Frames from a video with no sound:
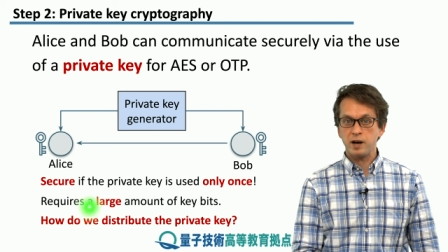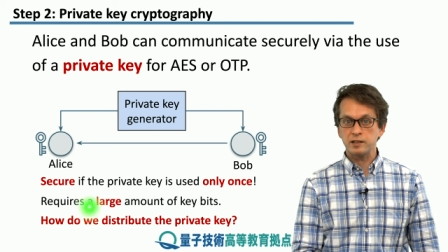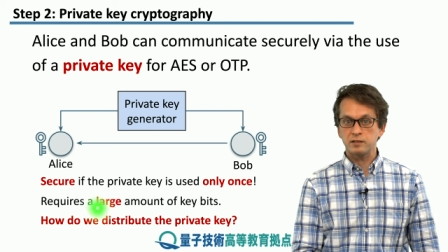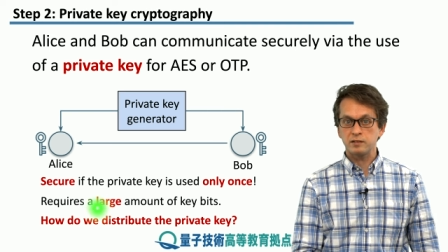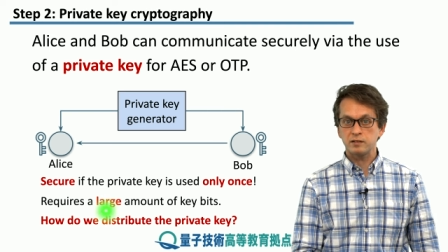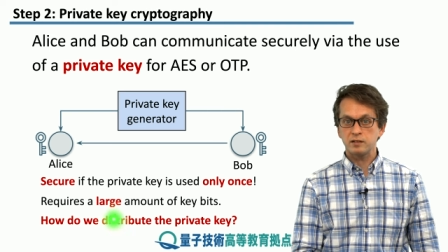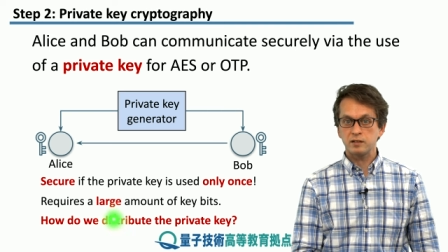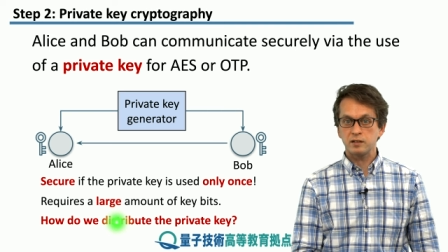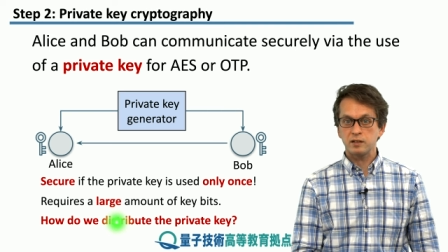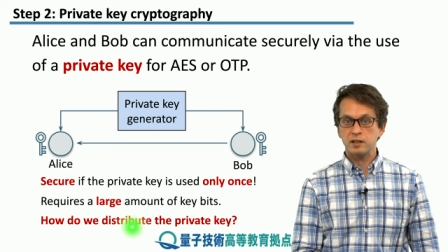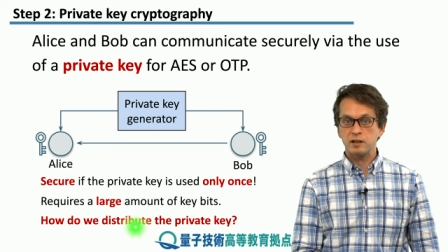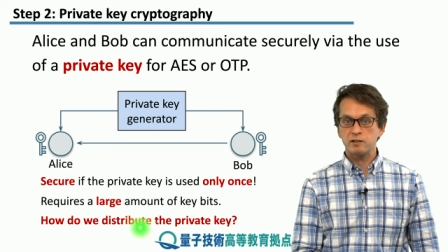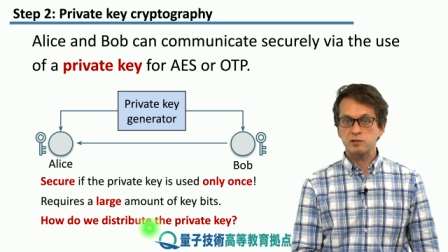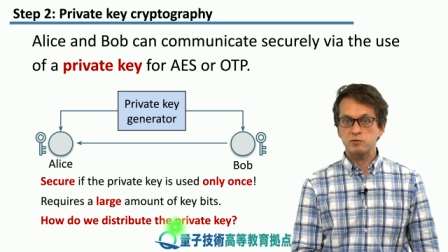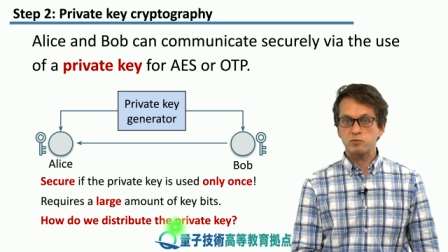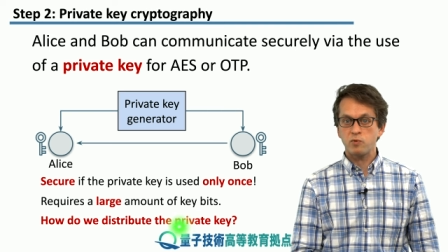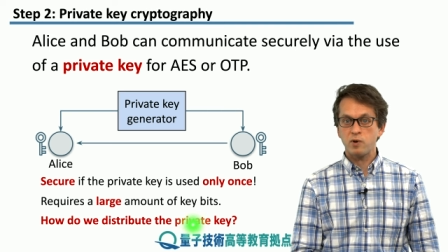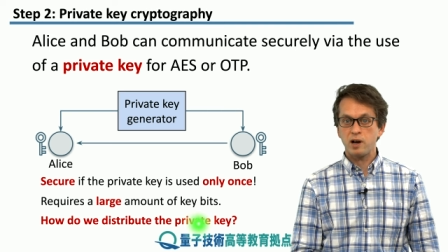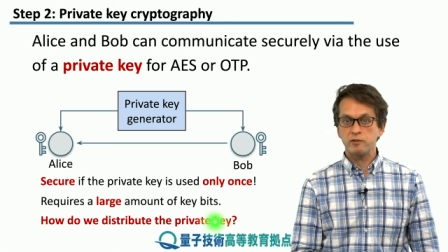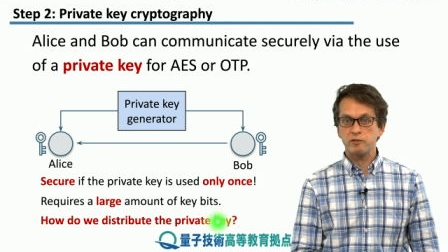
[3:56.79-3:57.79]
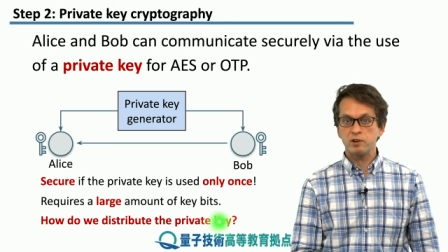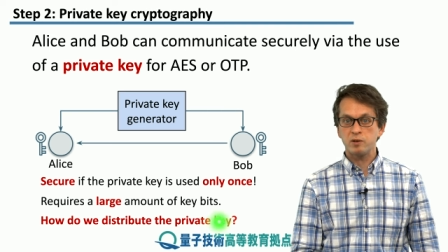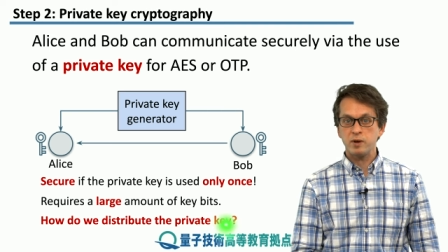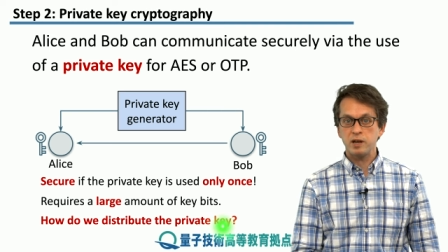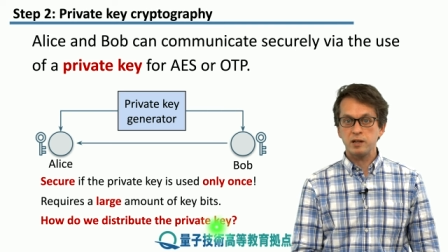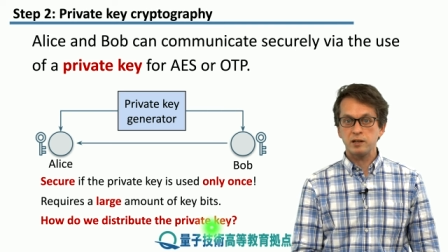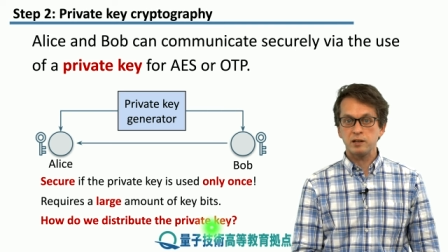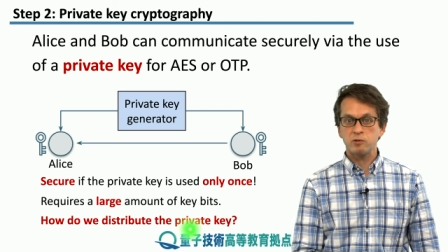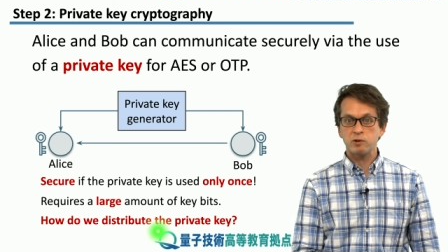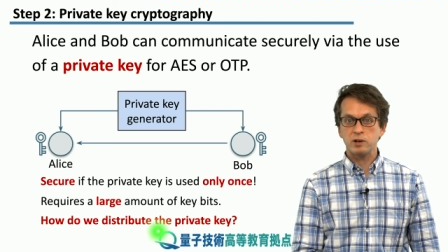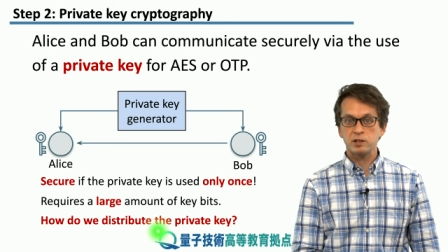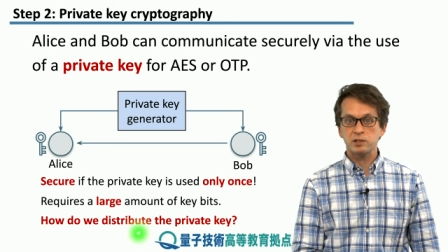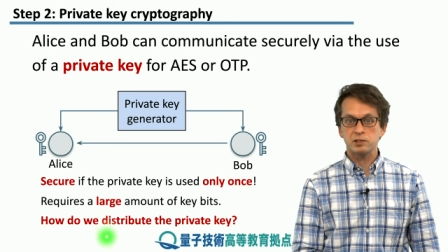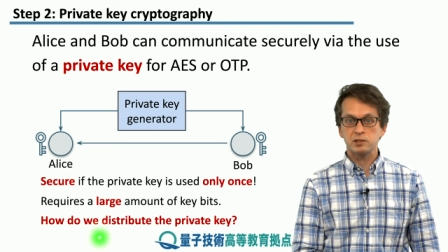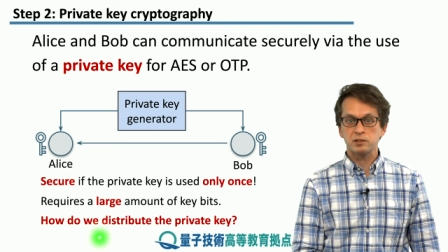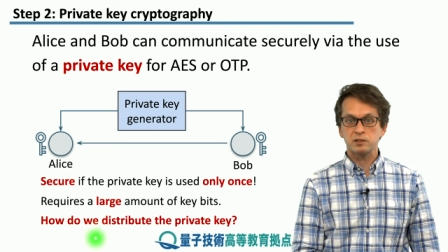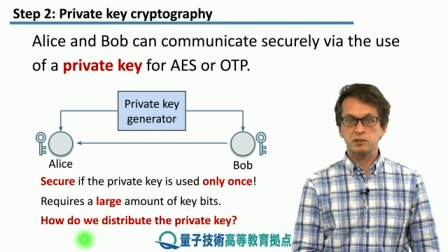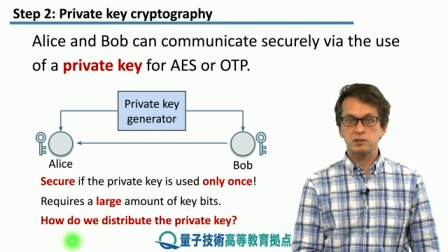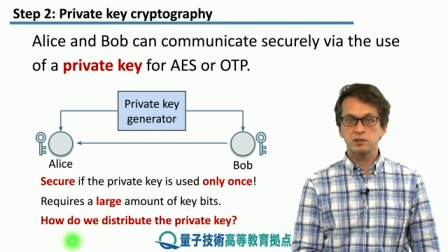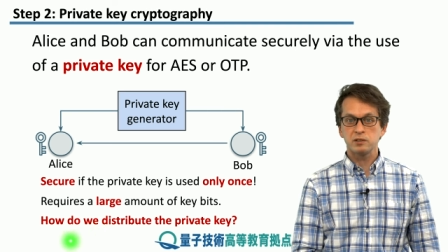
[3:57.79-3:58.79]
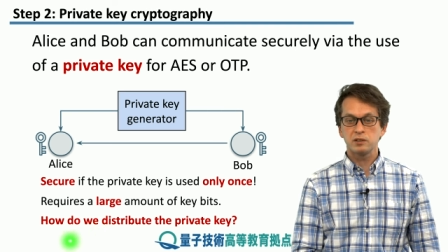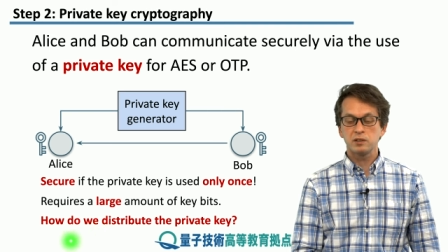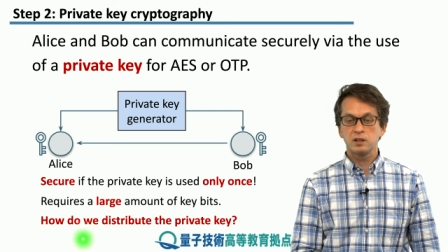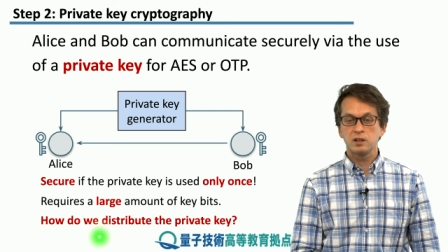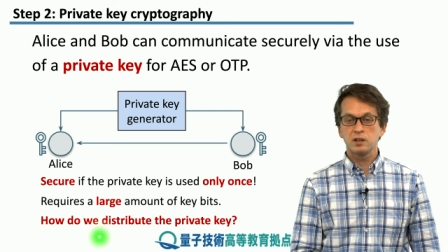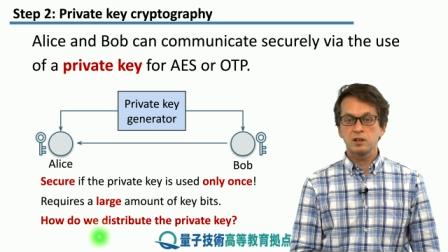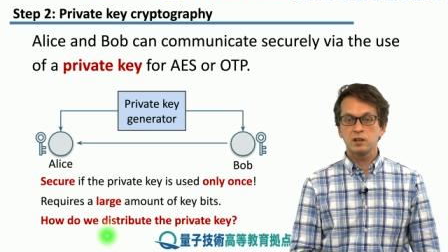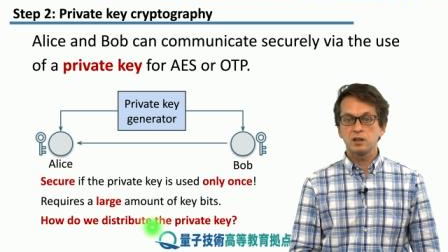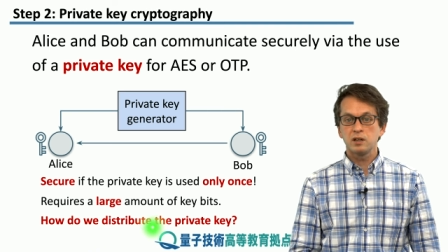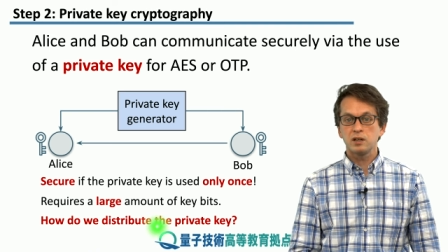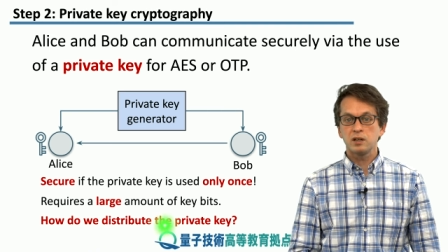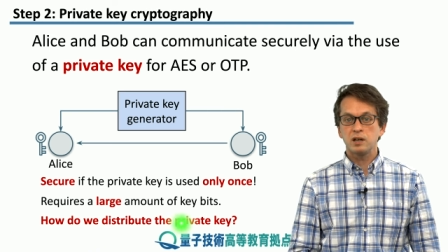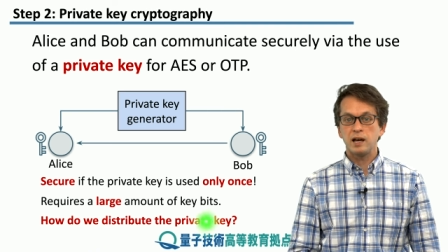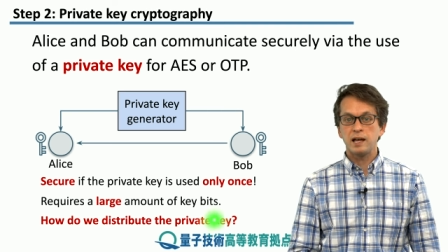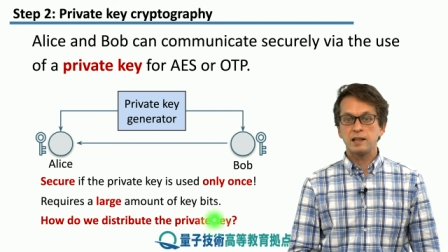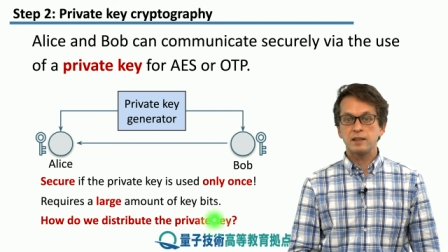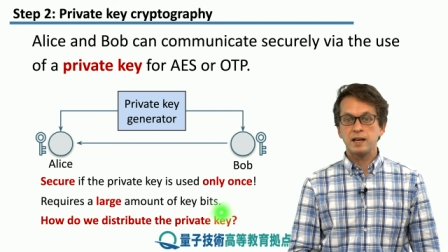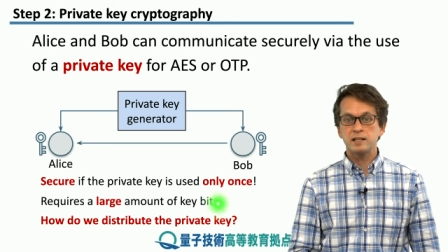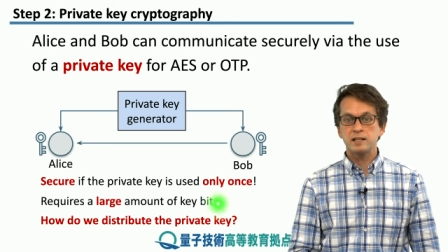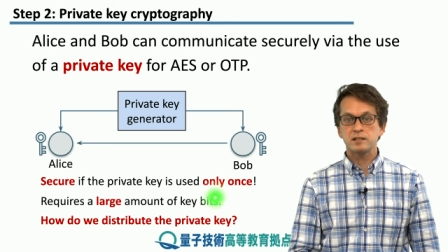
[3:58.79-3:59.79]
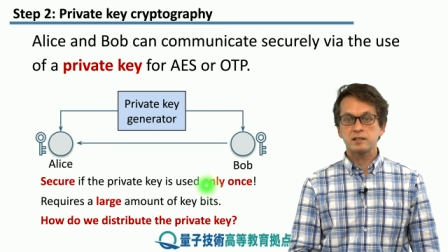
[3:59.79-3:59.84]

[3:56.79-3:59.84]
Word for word: but there is one remaining question, and